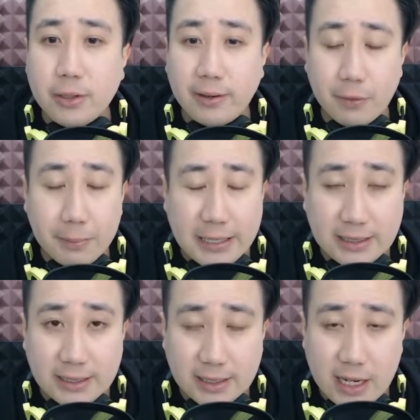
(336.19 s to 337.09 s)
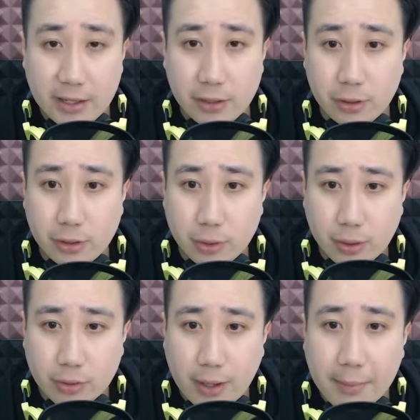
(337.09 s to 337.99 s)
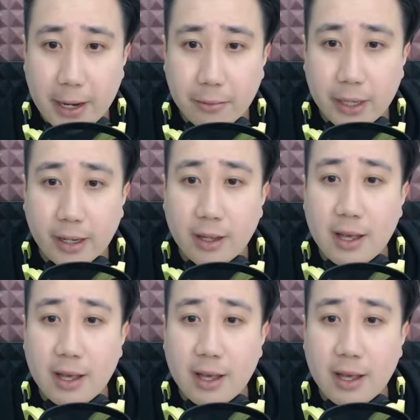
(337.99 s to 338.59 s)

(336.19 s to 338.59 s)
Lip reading: If you place this card into your drop area,